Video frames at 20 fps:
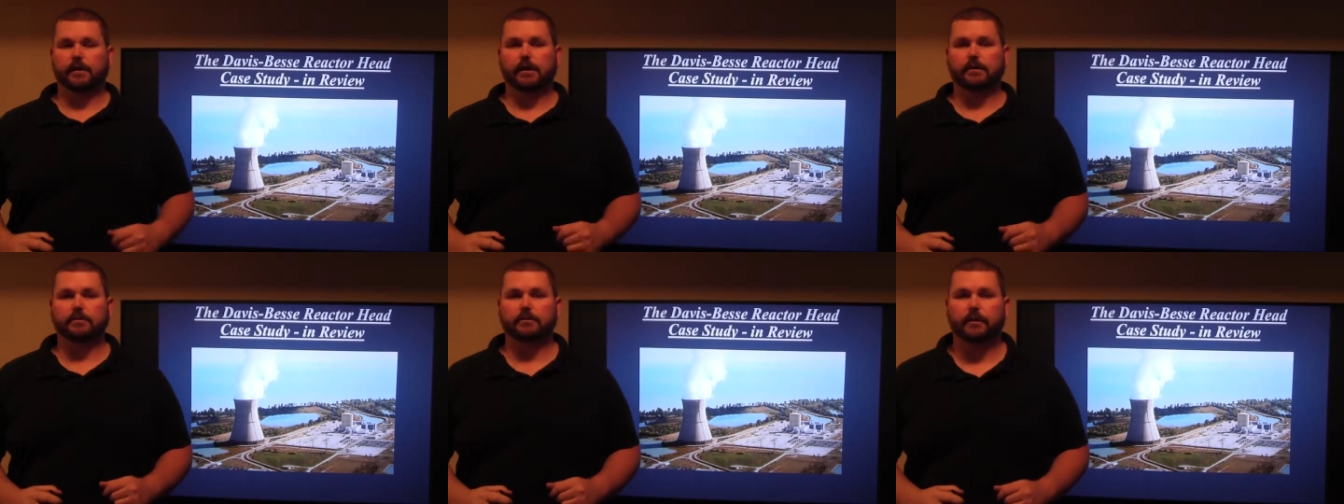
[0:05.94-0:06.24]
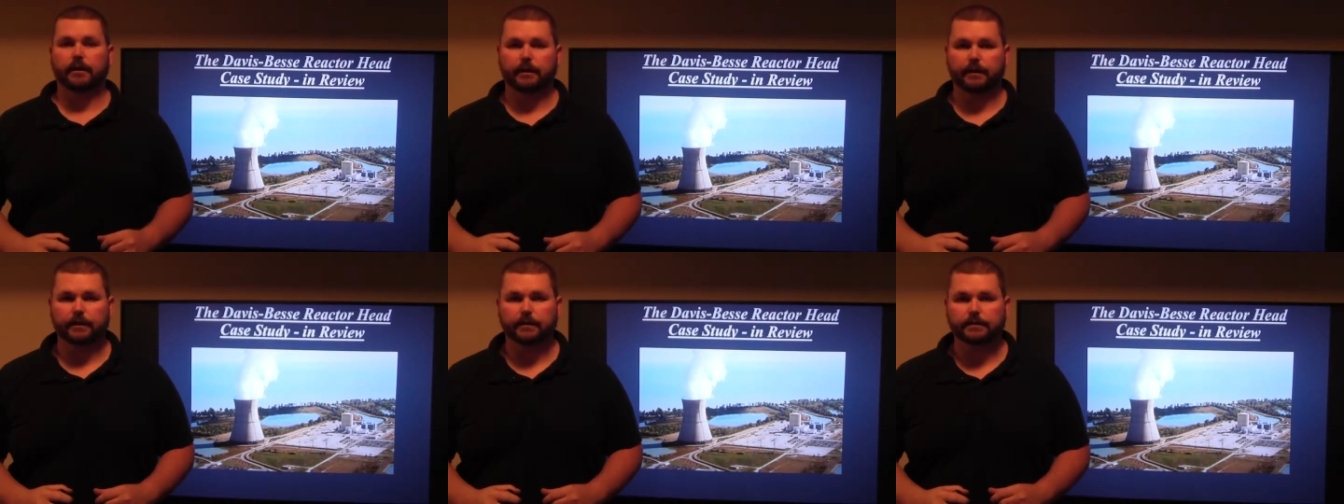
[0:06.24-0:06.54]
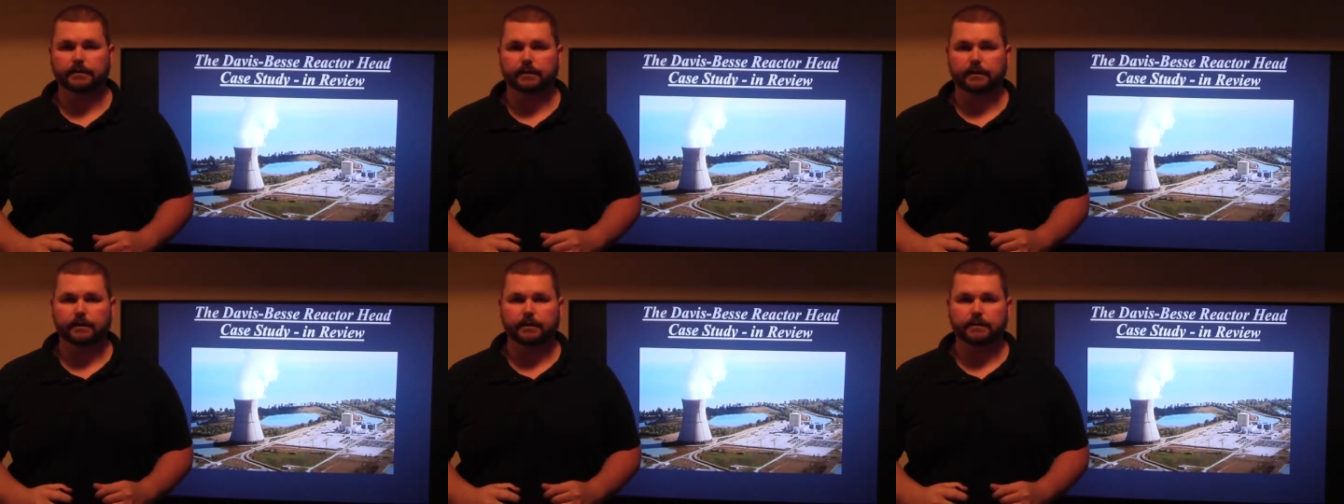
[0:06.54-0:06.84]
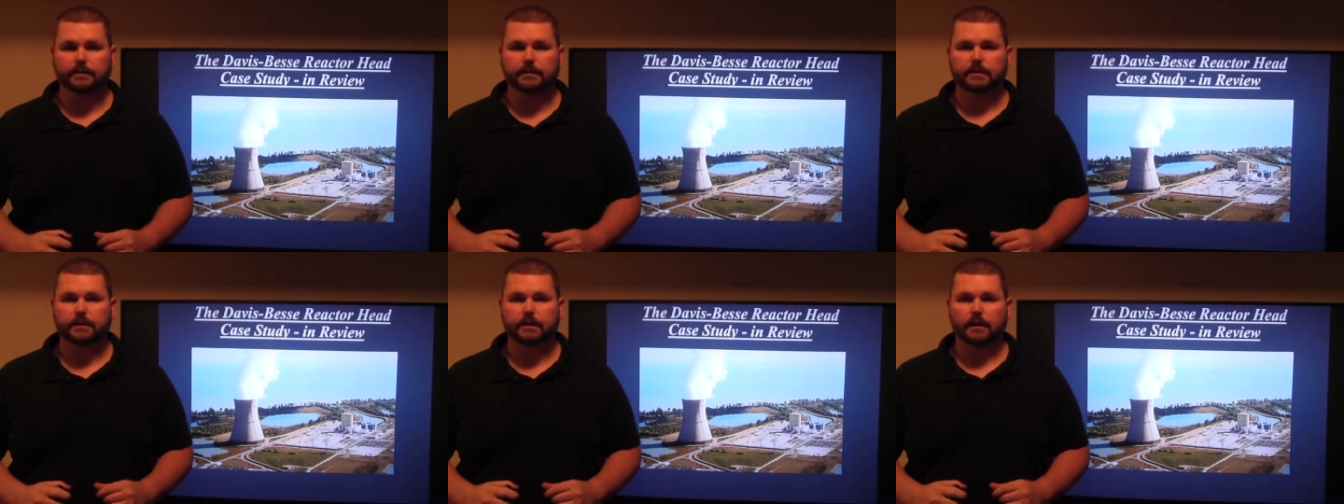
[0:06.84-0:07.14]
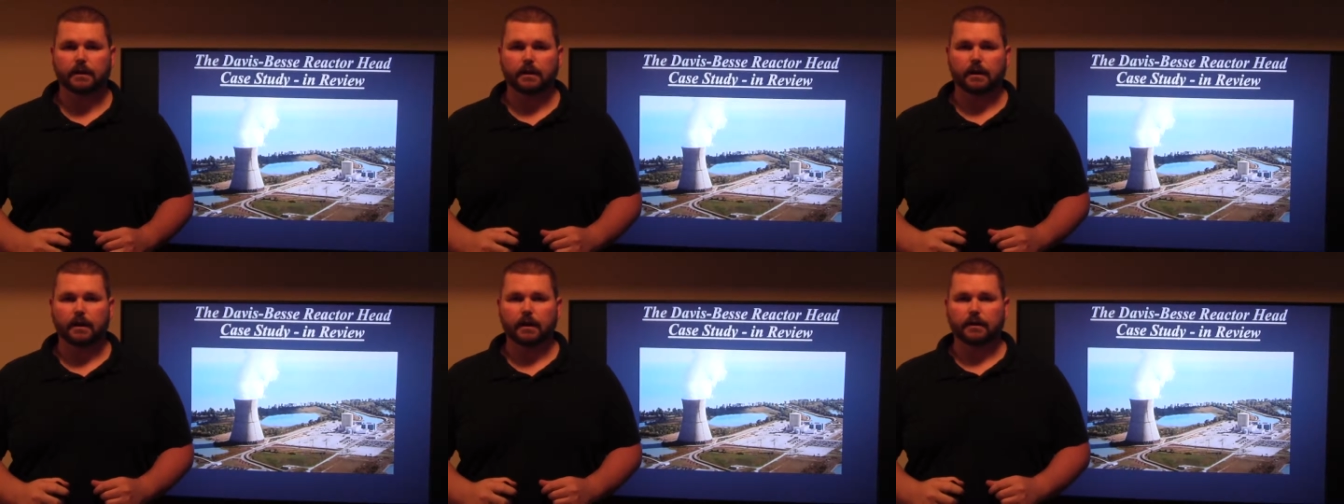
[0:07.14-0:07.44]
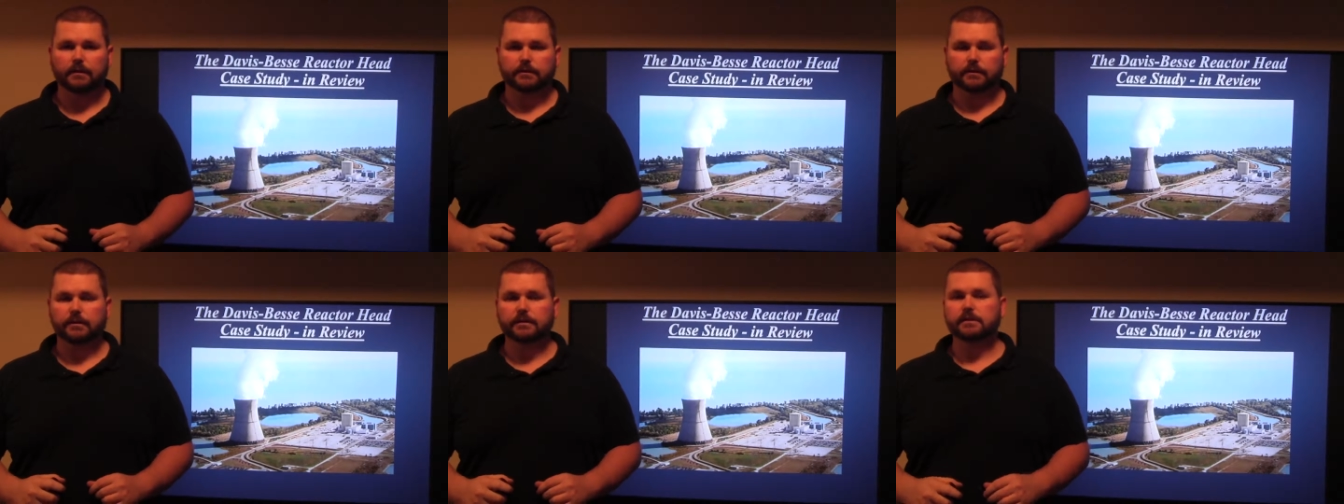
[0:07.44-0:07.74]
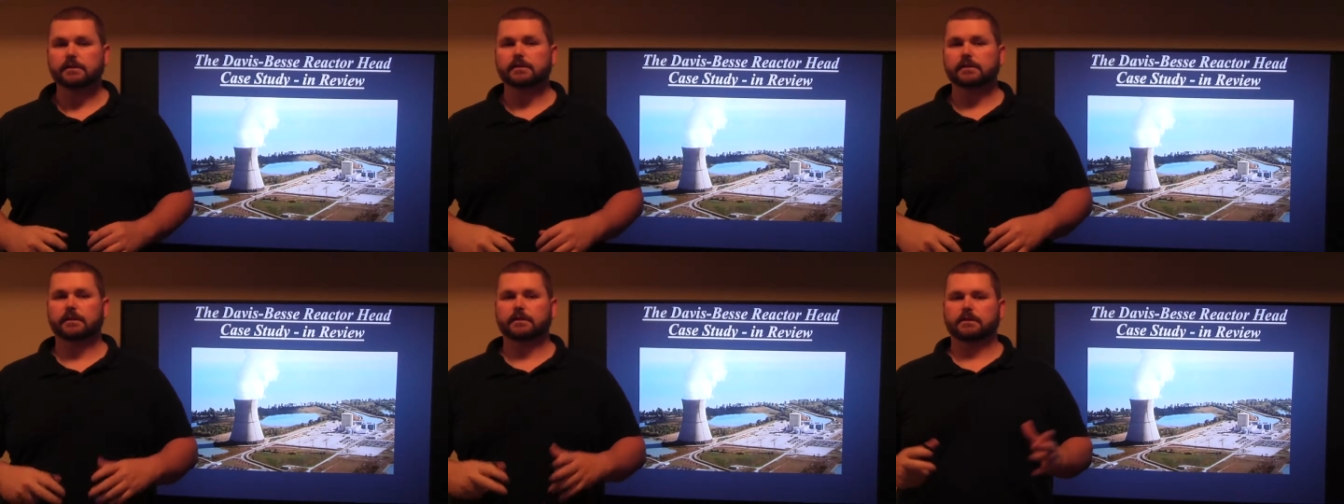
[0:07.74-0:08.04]
reactor head incidents. So
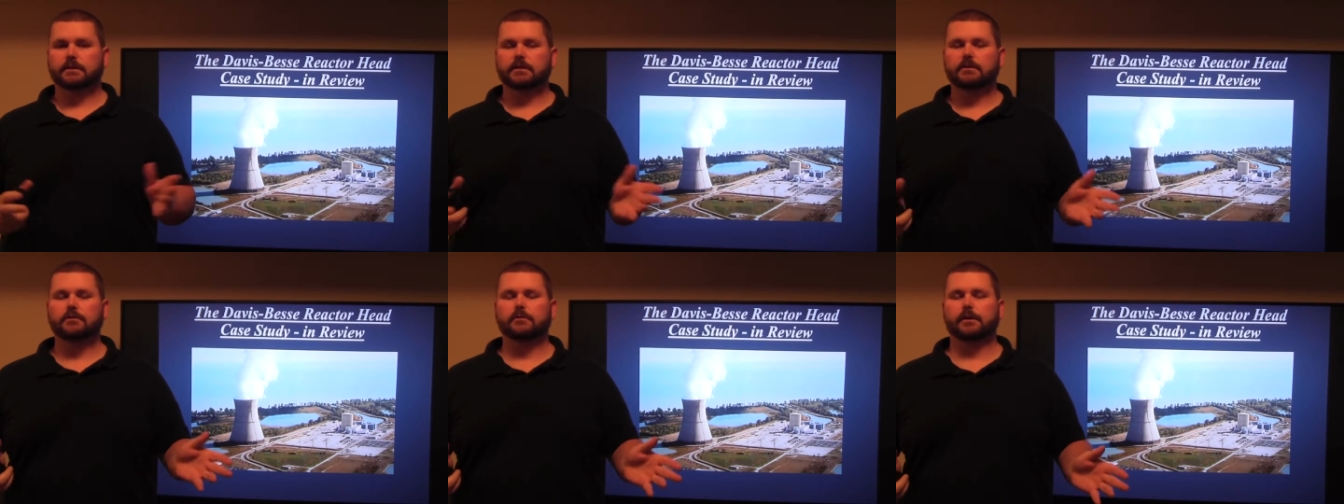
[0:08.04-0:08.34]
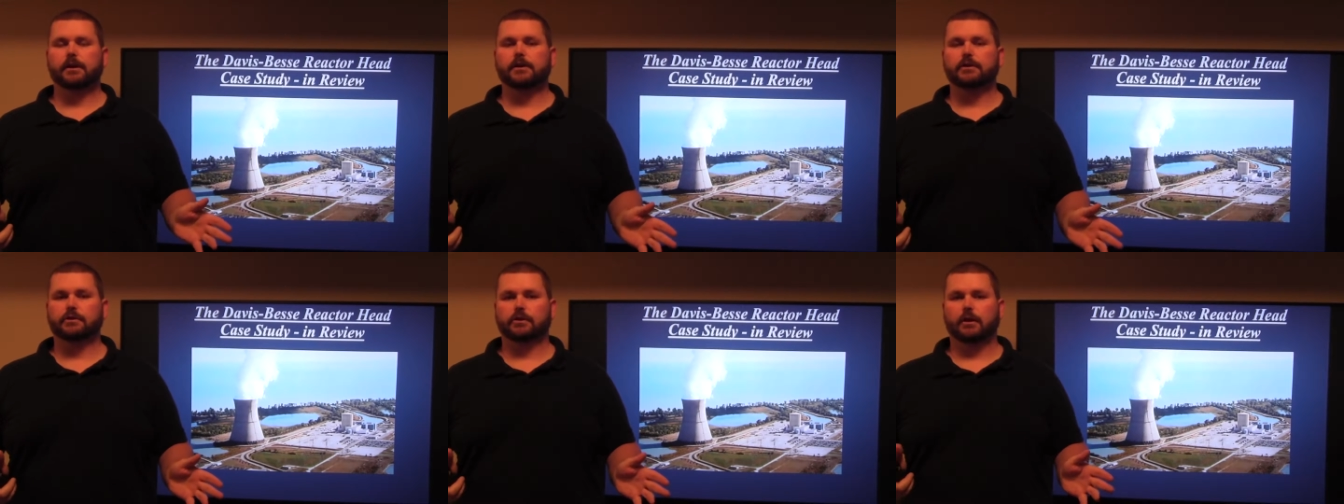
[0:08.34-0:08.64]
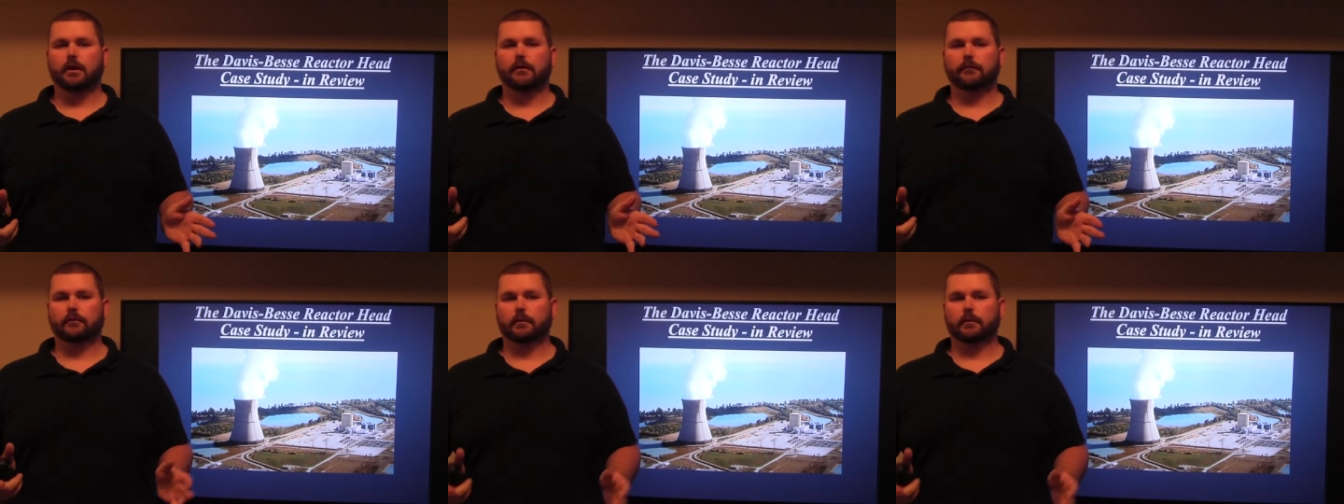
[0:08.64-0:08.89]
this is a continuation